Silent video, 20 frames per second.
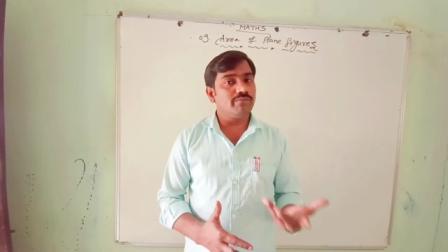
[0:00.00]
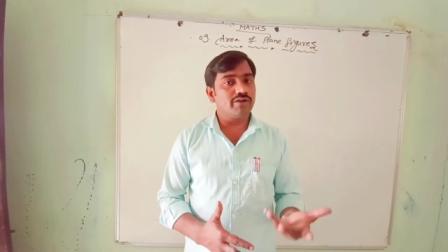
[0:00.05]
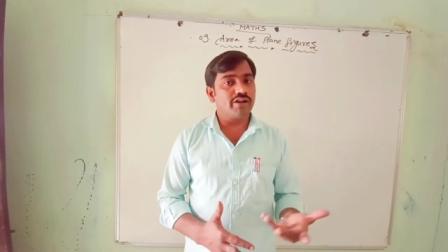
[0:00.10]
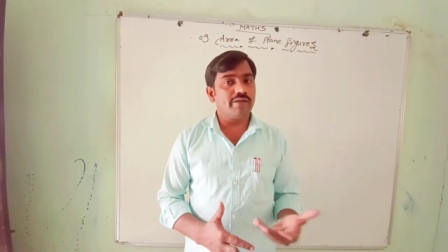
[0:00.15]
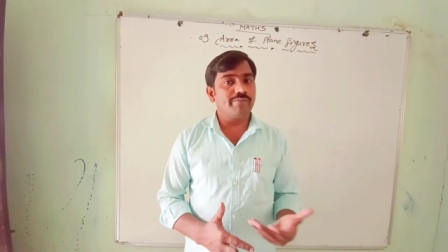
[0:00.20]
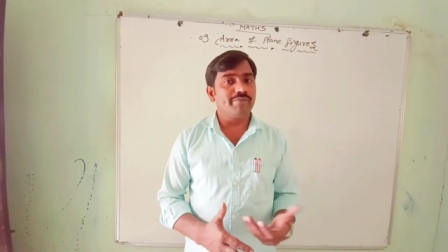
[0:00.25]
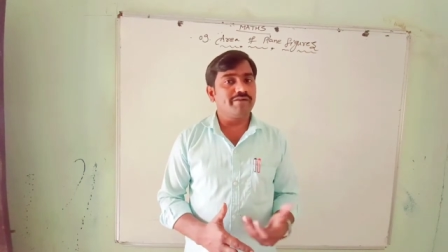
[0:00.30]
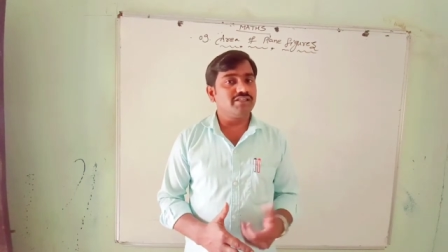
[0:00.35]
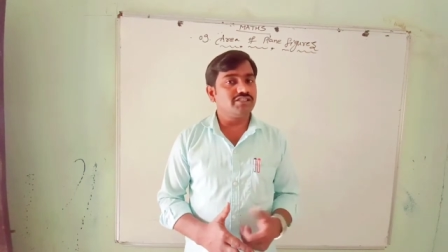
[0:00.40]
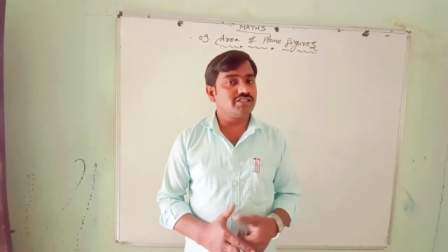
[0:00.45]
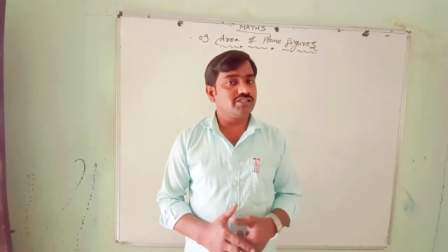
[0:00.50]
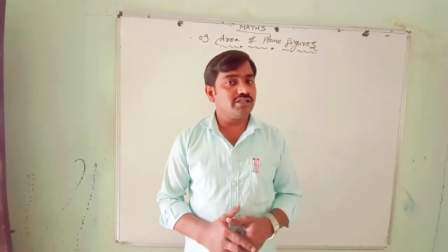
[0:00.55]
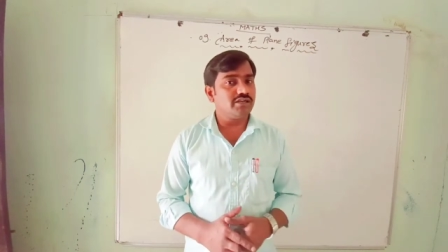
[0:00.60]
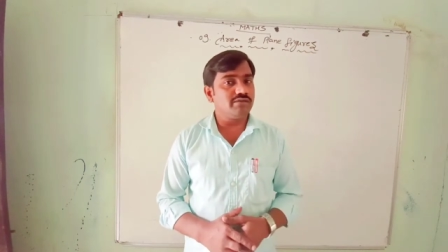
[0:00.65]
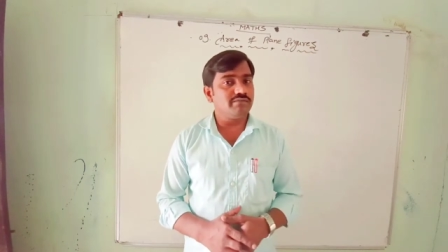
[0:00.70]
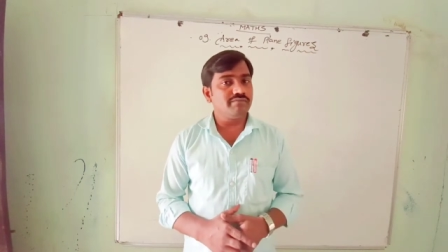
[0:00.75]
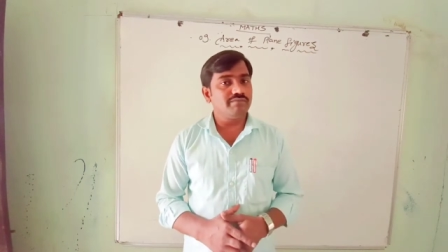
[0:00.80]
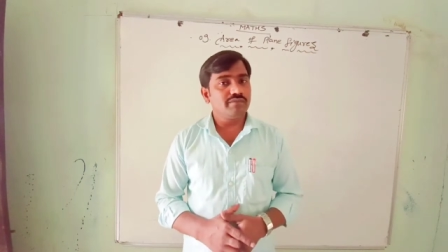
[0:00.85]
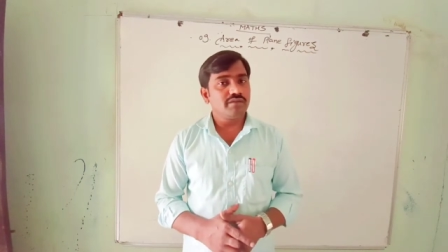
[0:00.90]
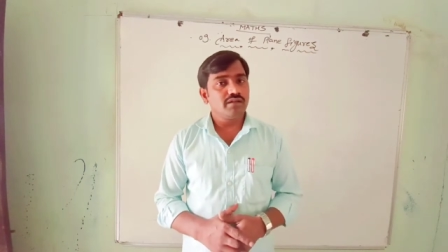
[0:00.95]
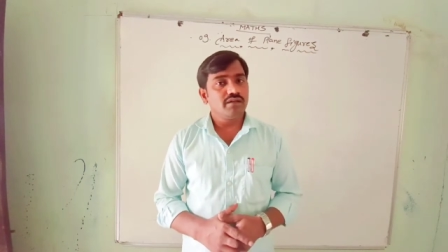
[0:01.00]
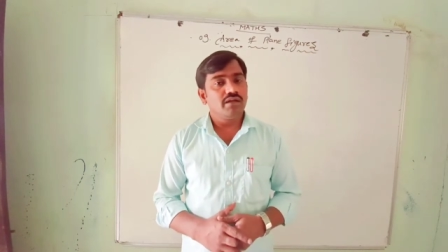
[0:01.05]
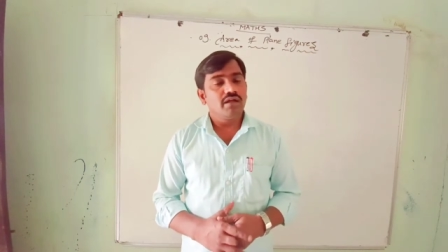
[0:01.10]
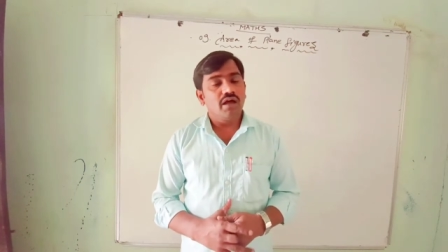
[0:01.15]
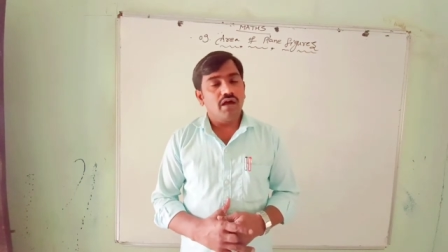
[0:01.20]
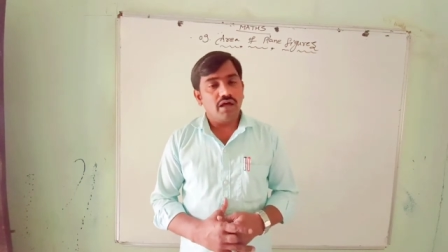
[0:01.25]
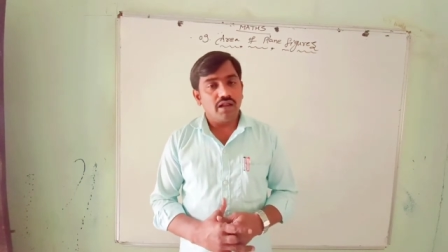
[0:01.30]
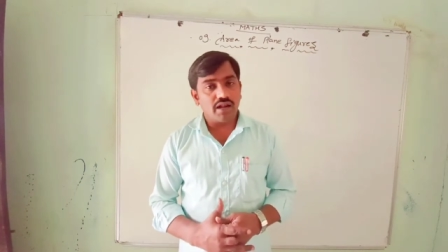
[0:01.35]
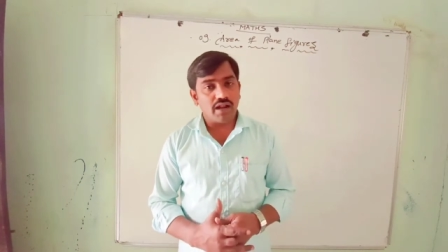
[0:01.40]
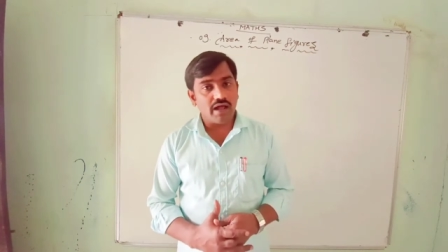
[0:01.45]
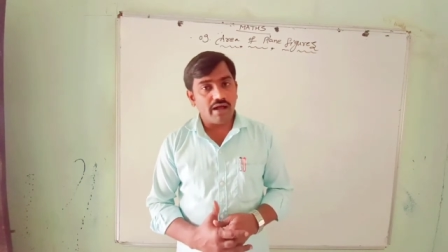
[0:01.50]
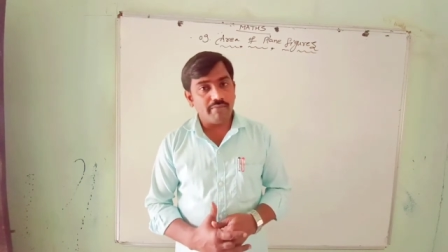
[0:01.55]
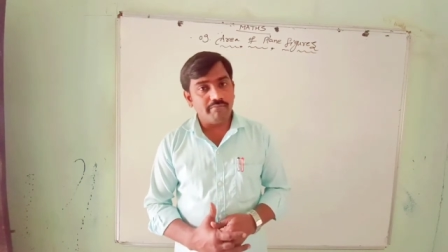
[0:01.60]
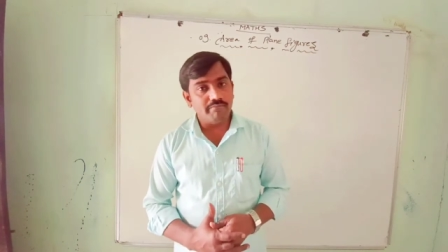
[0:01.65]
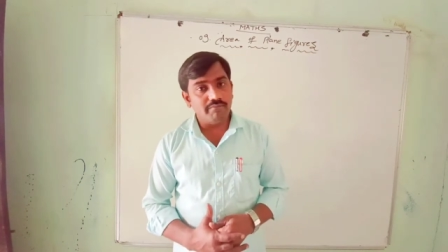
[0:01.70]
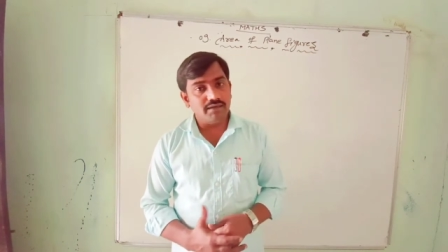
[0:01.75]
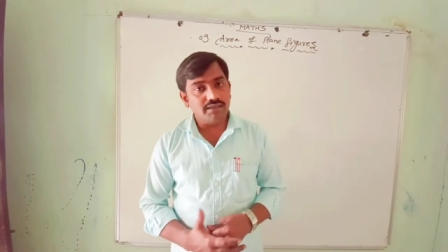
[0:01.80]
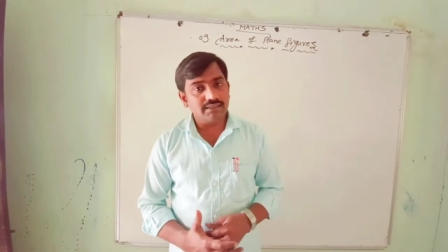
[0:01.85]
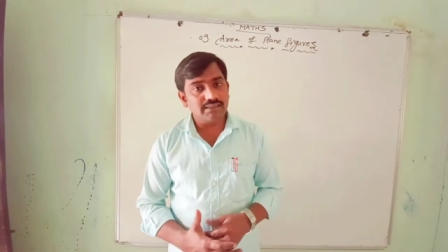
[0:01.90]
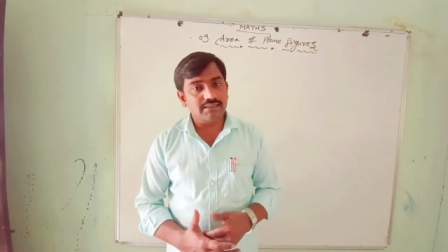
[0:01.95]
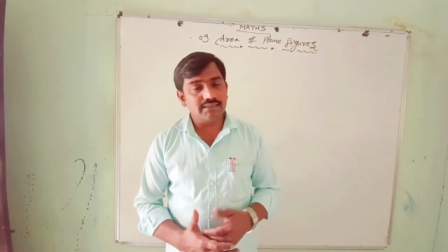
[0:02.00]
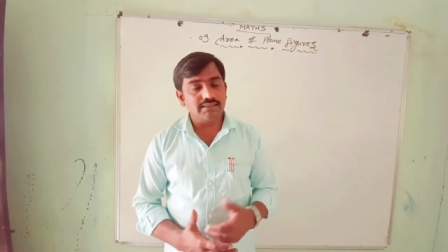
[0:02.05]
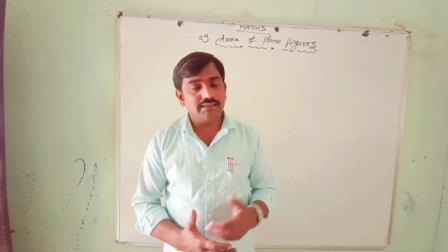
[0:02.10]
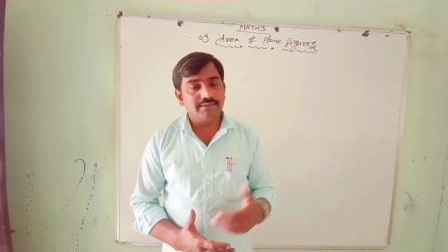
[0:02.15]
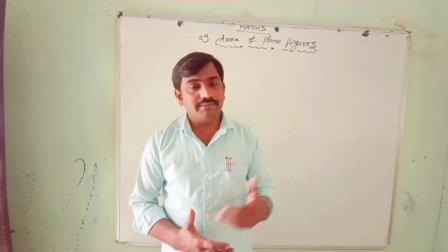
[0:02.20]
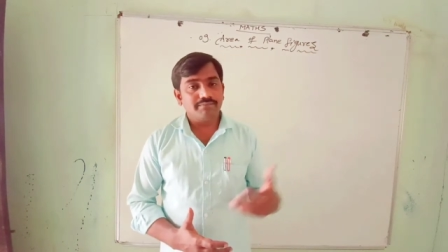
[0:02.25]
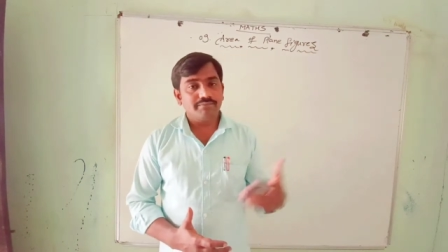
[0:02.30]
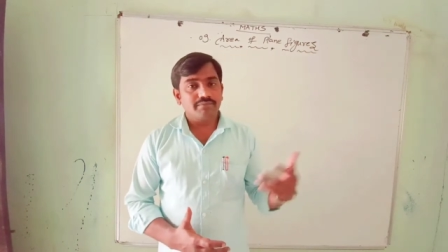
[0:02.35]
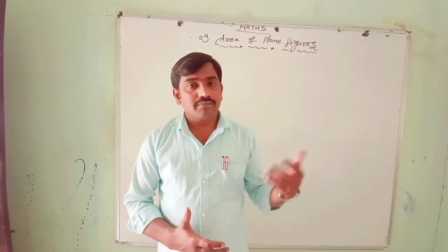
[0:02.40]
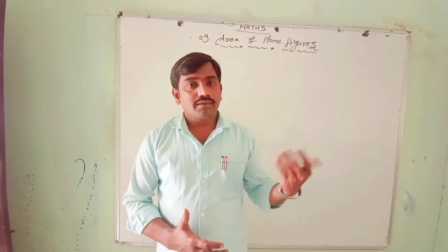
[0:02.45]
trapezium, rhombus.